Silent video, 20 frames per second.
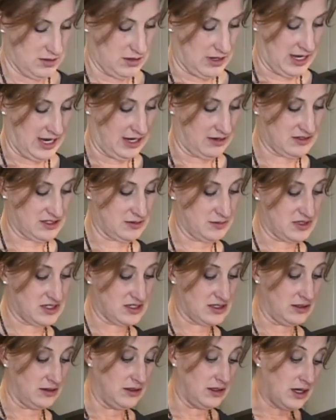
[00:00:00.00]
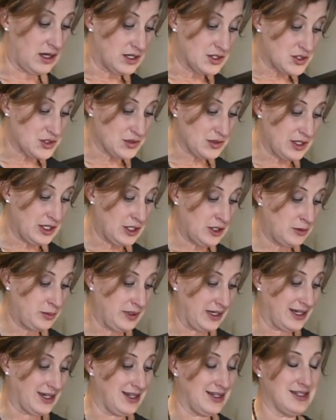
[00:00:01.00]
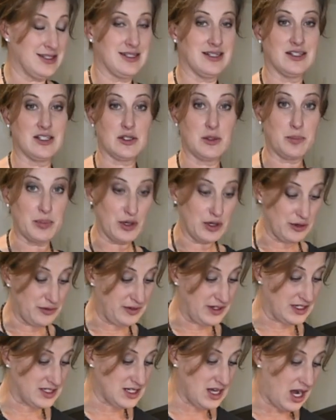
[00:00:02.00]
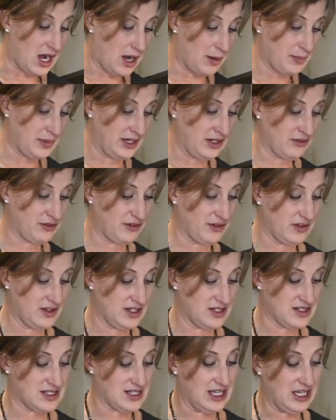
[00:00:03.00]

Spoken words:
I have some cilantro because it's the perfect topping for this.